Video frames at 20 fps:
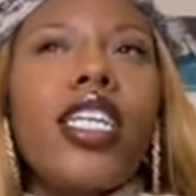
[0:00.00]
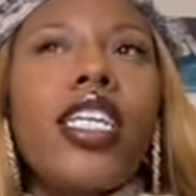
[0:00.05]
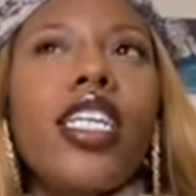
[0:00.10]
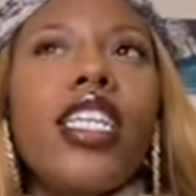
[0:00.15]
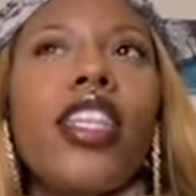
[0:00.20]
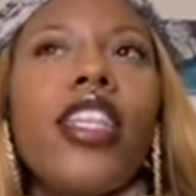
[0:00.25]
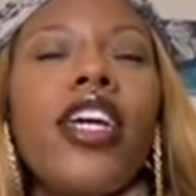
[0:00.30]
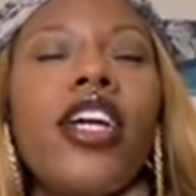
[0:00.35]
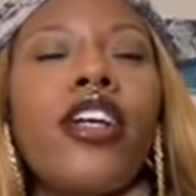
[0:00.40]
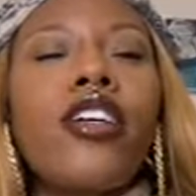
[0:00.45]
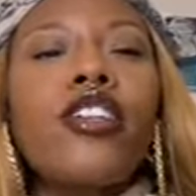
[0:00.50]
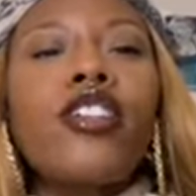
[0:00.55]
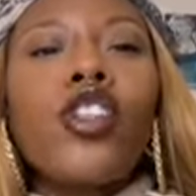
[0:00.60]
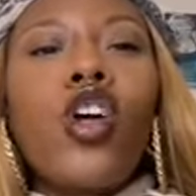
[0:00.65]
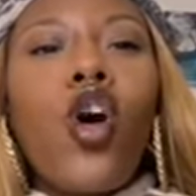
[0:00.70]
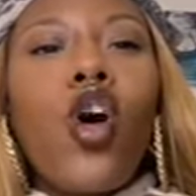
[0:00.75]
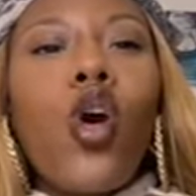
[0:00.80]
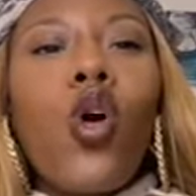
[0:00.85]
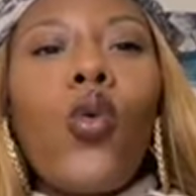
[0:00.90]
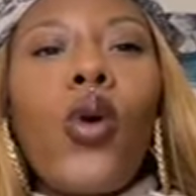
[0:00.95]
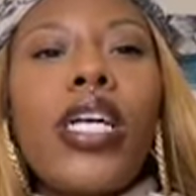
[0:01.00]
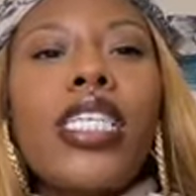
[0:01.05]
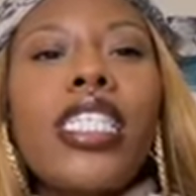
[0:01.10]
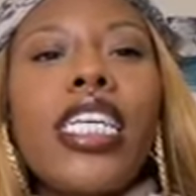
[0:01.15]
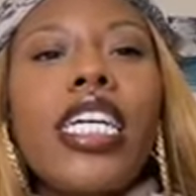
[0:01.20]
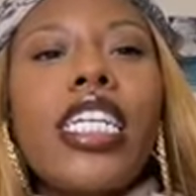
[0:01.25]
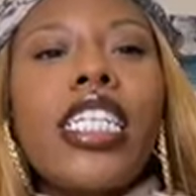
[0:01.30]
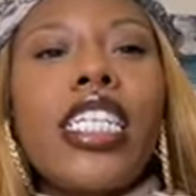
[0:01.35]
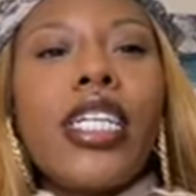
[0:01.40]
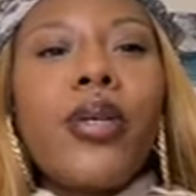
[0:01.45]
there's always
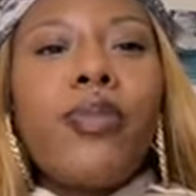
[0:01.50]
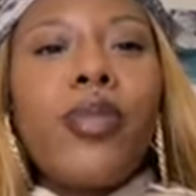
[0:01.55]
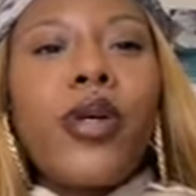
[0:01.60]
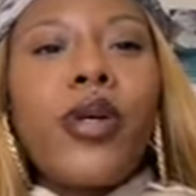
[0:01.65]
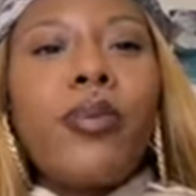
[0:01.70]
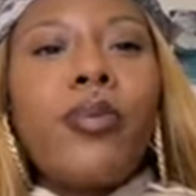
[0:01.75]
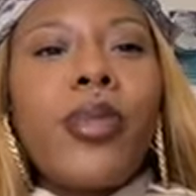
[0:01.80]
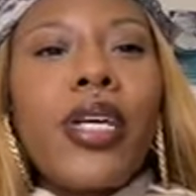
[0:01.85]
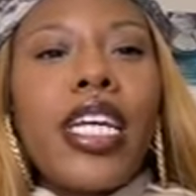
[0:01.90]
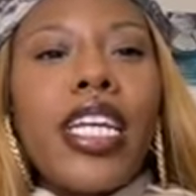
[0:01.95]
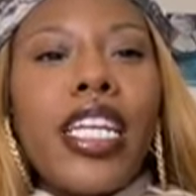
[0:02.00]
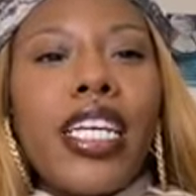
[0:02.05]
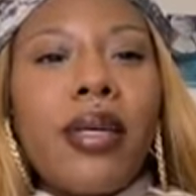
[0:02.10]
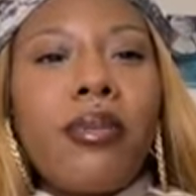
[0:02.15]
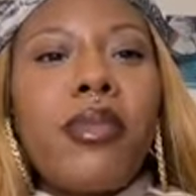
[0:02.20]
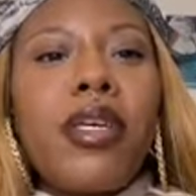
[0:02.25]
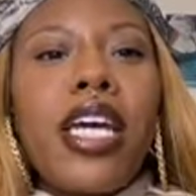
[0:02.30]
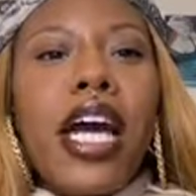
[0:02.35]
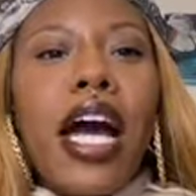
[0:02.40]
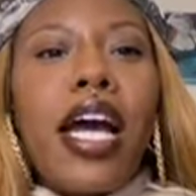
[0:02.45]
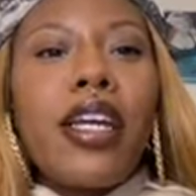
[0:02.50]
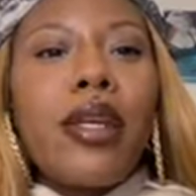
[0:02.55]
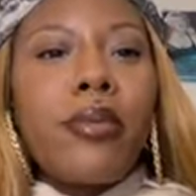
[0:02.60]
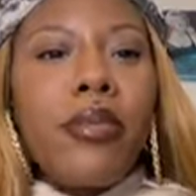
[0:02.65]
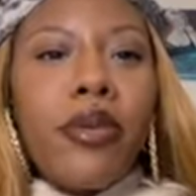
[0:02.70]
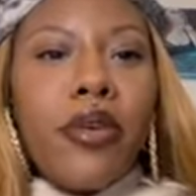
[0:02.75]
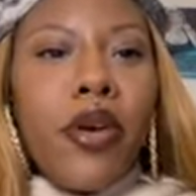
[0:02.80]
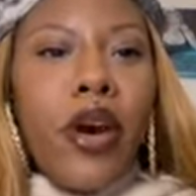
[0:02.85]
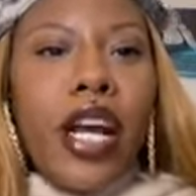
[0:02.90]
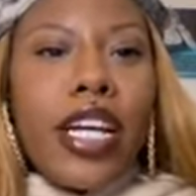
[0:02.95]
a deeper meaning behind the
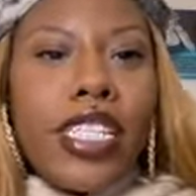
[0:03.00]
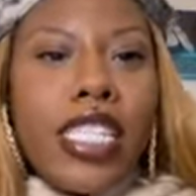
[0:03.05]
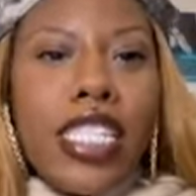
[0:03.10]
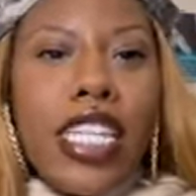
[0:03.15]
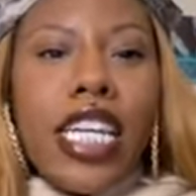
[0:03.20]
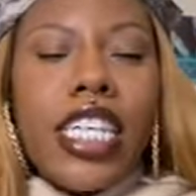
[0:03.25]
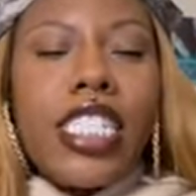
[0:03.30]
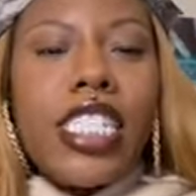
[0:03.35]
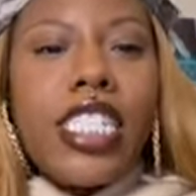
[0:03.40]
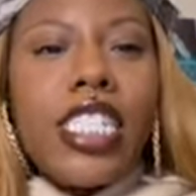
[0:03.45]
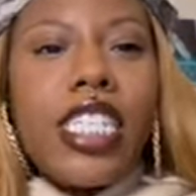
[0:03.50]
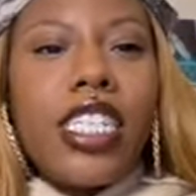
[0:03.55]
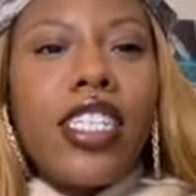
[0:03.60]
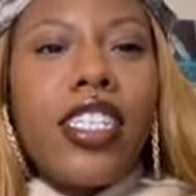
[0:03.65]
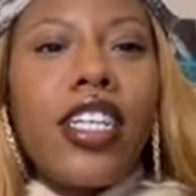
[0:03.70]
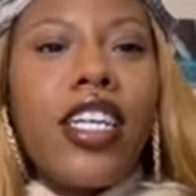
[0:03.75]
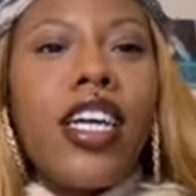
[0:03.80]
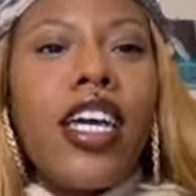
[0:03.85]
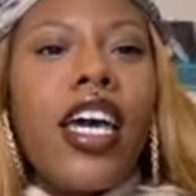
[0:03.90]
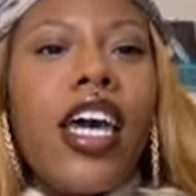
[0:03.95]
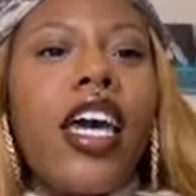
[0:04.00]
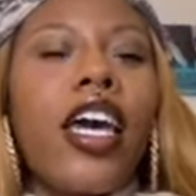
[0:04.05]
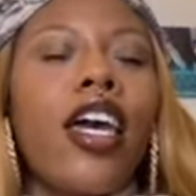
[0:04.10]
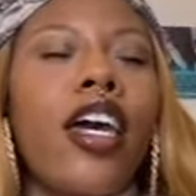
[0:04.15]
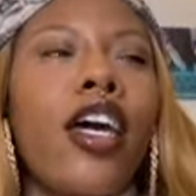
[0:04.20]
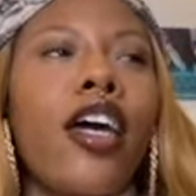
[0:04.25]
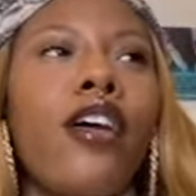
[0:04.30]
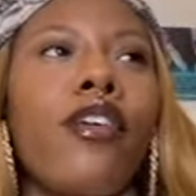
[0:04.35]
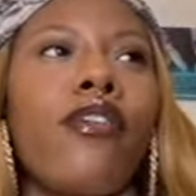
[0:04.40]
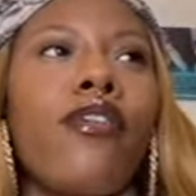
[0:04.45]
procrastination.
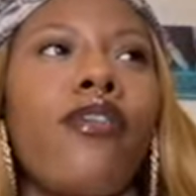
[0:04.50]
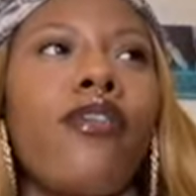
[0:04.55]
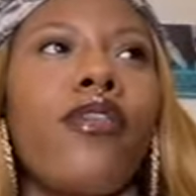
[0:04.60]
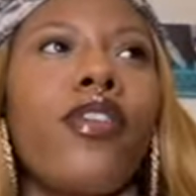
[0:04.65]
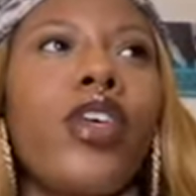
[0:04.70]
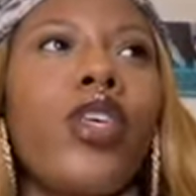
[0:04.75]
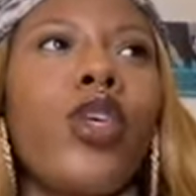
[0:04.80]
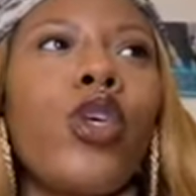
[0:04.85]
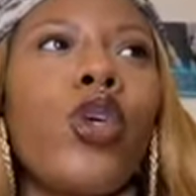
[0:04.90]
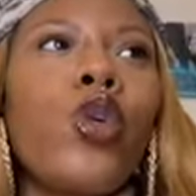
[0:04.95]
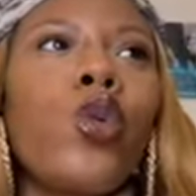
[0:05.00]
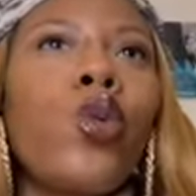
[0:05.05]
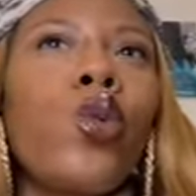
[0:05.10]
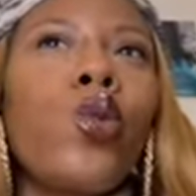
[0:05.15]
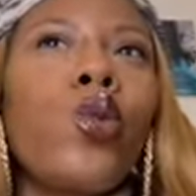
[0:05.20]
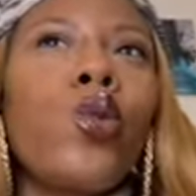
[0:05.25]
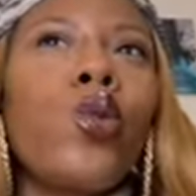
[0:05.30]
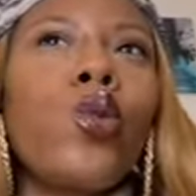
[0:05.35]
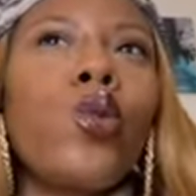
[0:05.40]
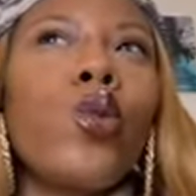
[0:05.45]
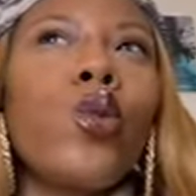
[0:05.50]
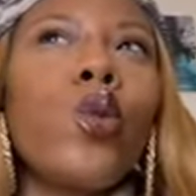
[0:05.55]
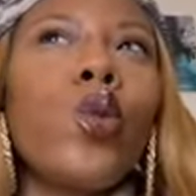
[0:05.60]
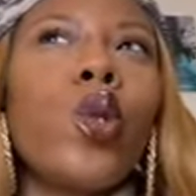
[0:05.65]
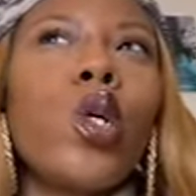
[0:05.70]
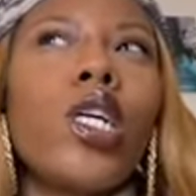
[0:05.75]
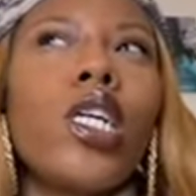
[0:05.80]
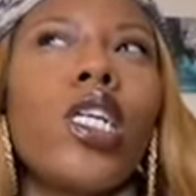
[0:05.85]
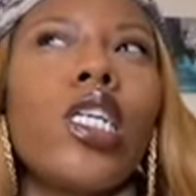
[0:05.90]
If you